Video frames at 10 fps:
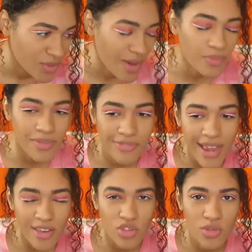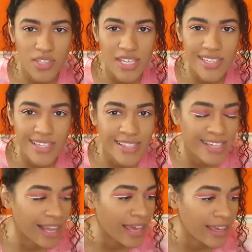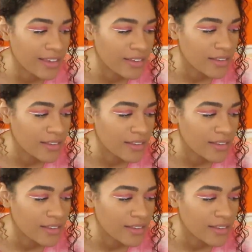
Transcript: You haven't been Flash all season, Lily.